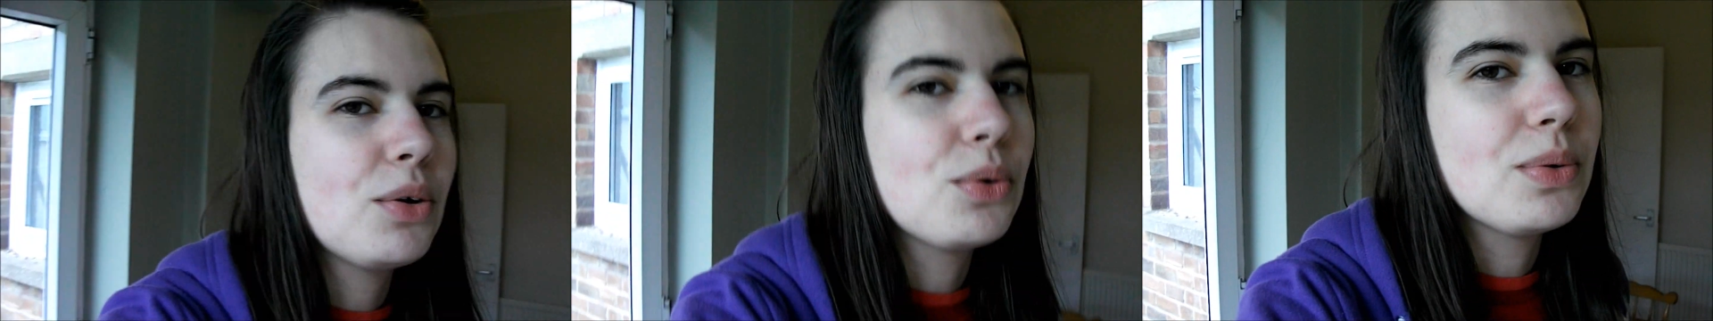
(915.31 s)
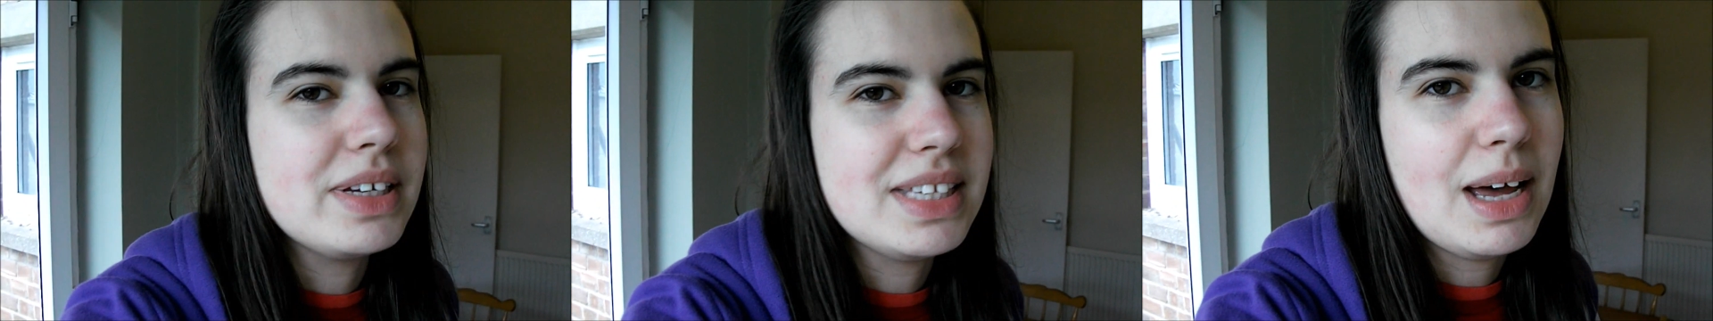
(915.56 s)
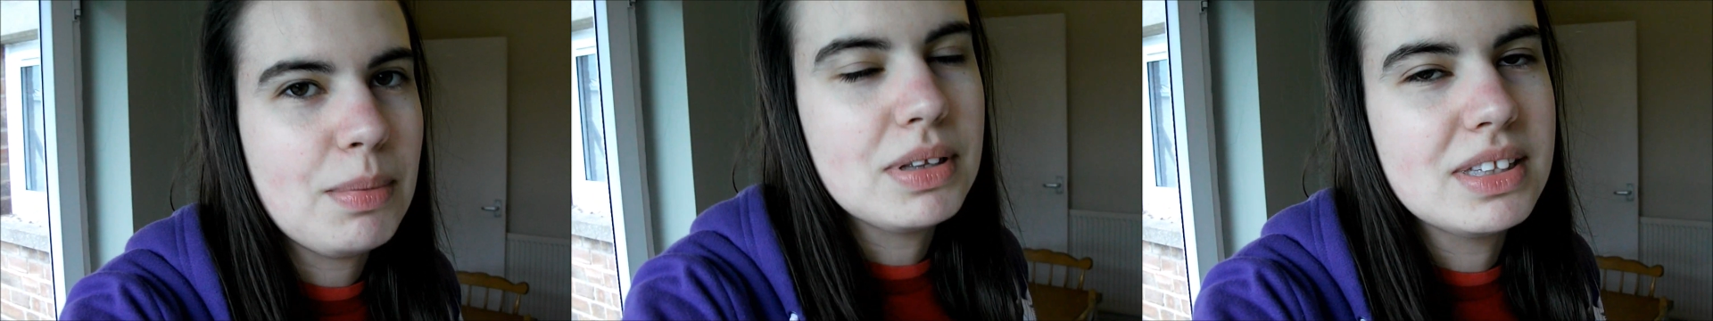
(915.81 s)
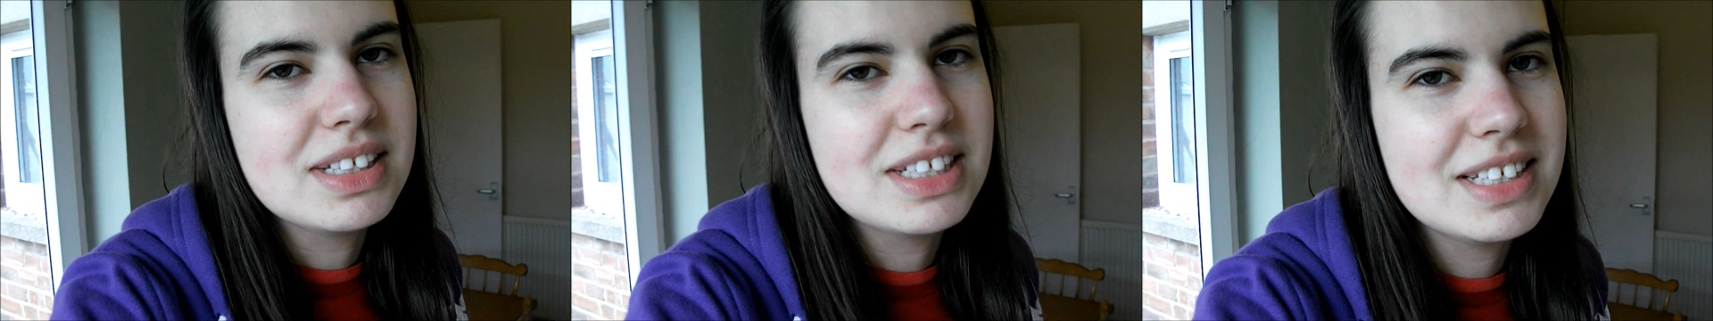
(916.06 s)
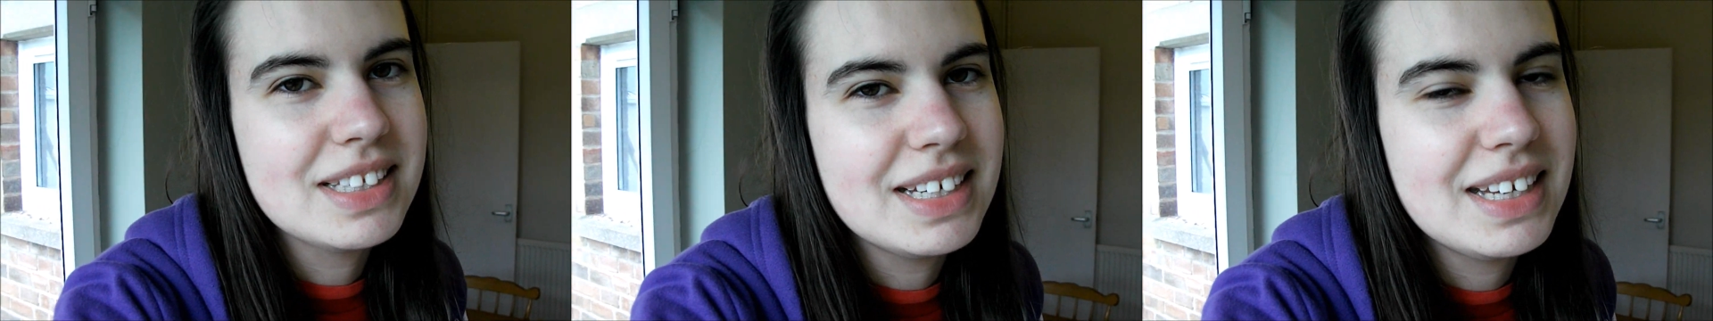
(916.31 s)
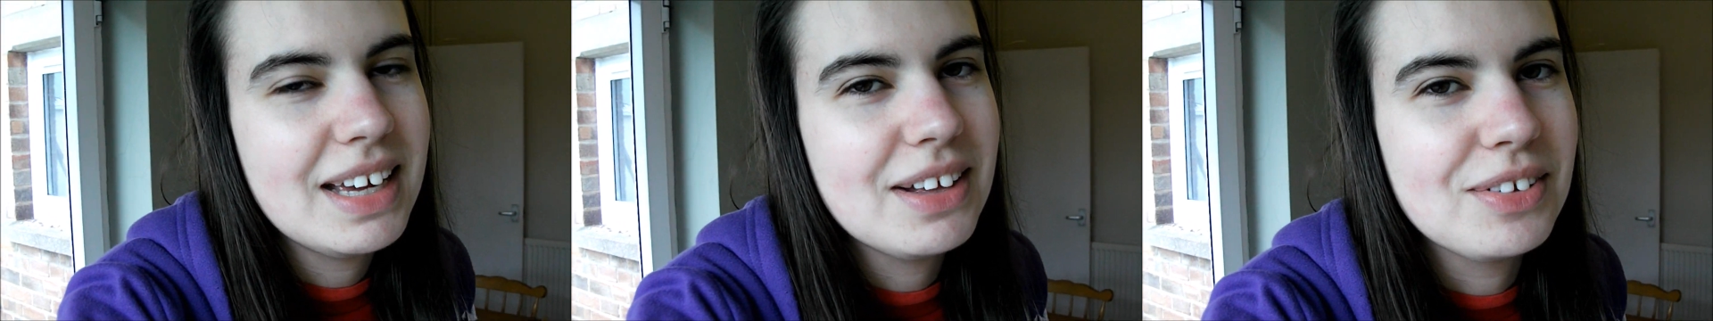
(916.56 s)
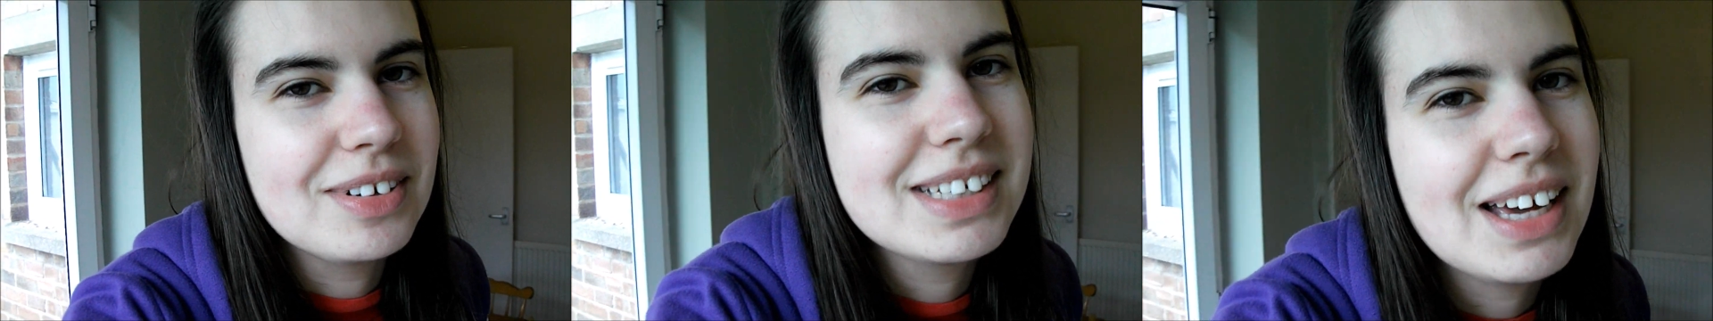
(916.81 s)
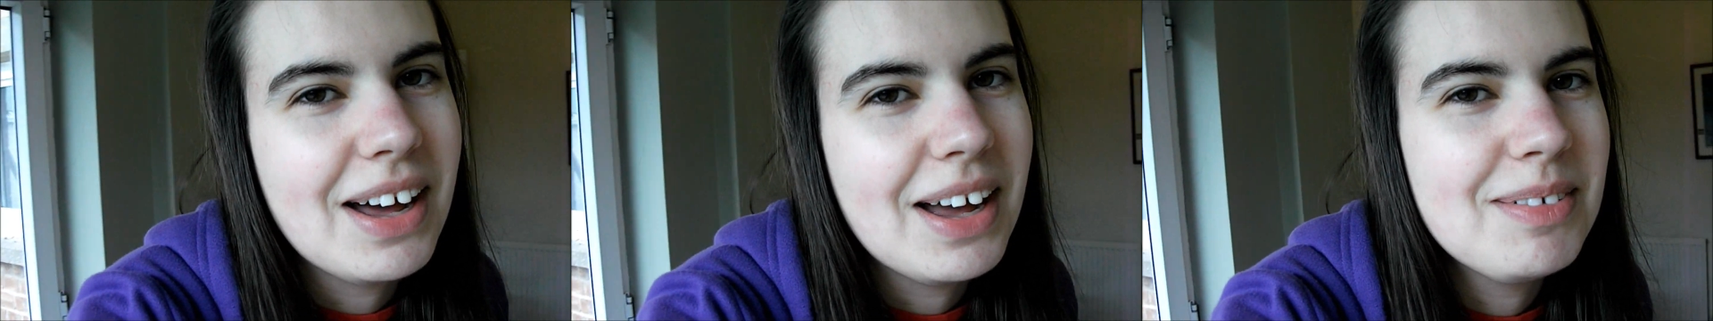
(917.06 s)
always happens because they take a long
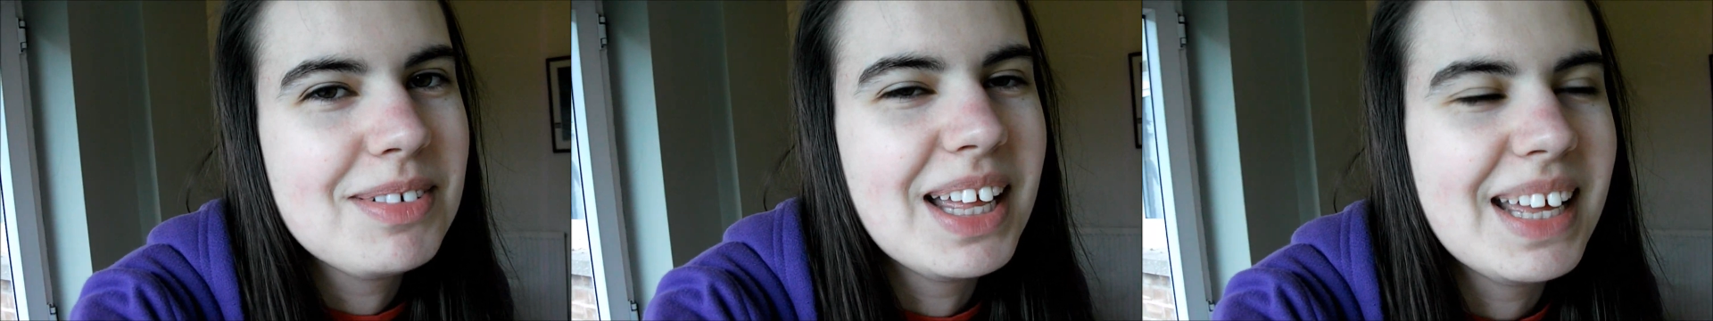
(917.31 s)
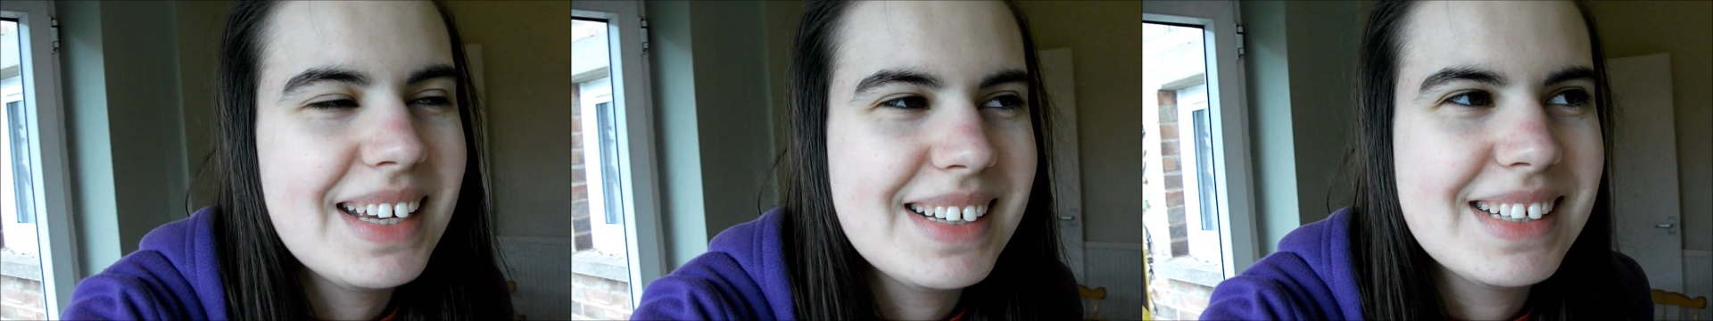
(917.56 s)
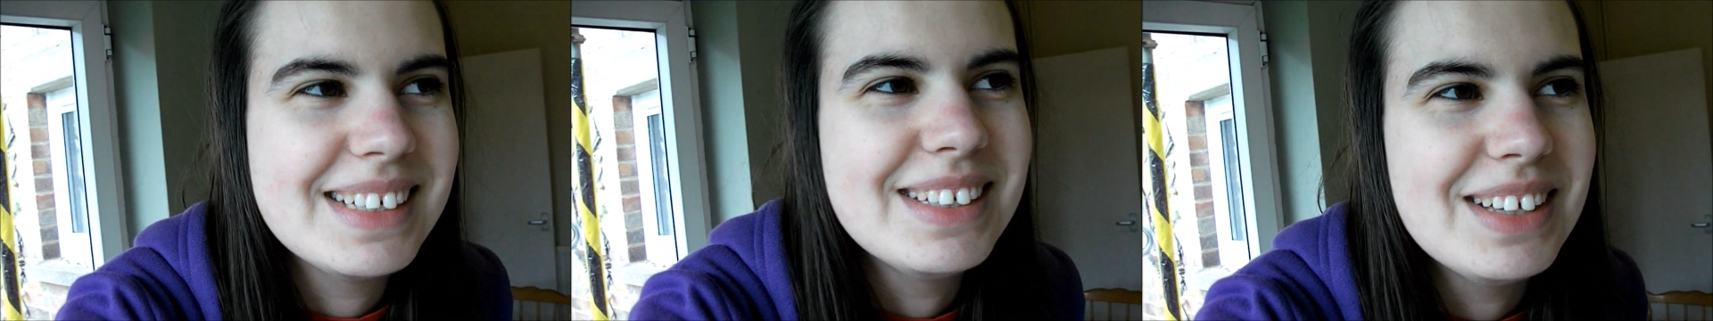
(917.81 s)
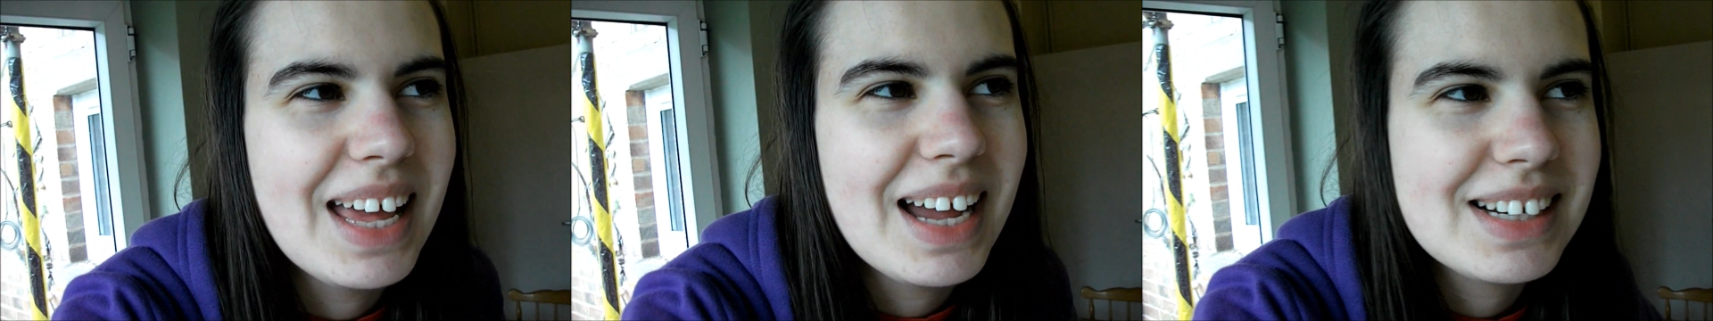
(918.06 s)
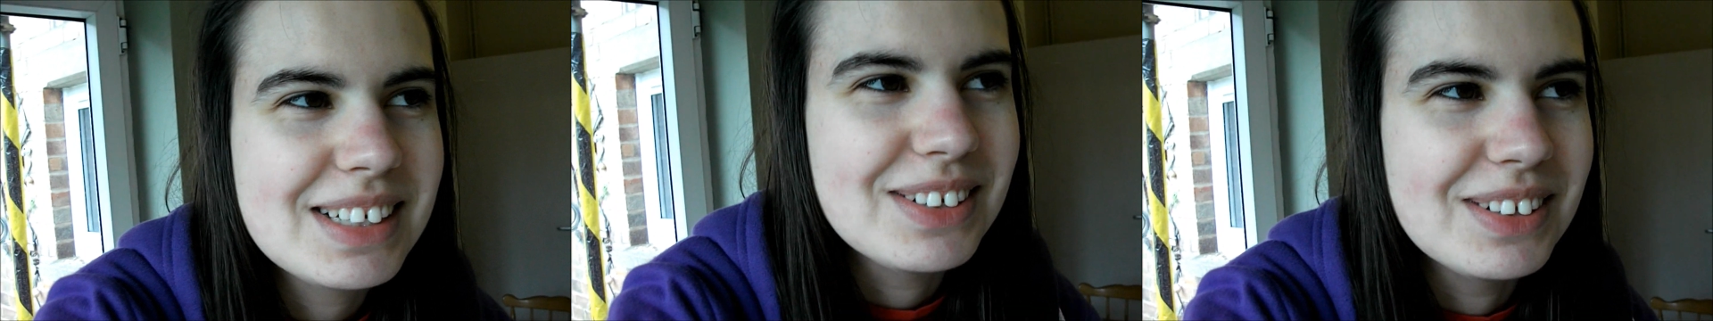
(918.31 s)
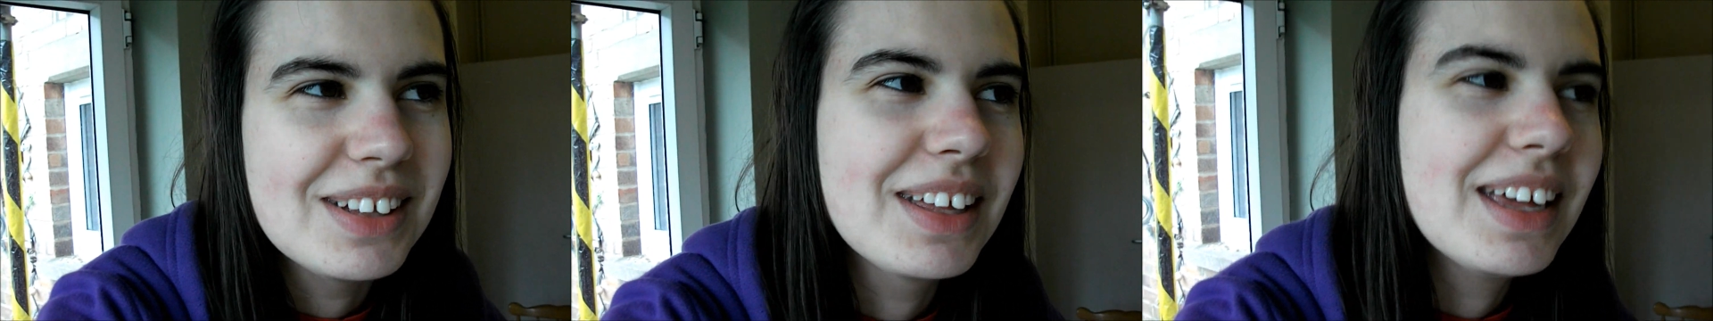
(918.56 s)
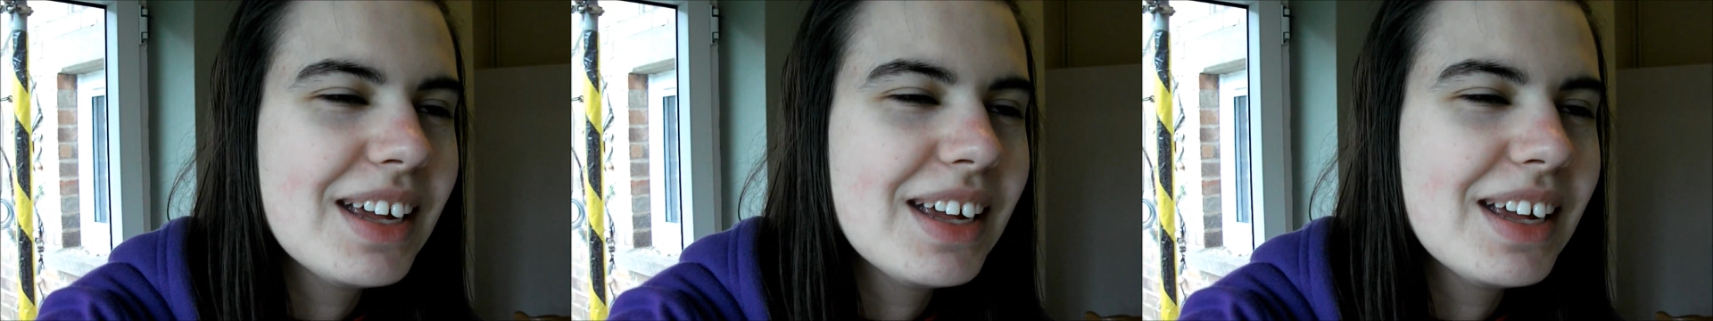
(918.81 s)
time, like, to do the actual